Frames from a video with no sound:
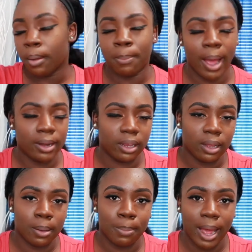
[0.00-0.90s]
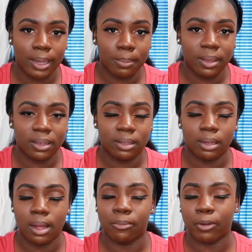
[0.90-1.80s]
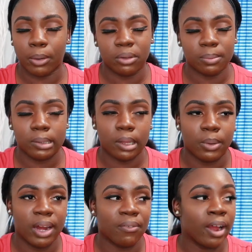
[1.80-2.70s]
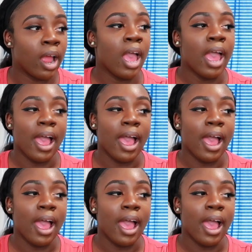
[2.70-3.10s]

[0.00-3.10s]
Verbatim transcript: body um body mist um fragrance mist or whatever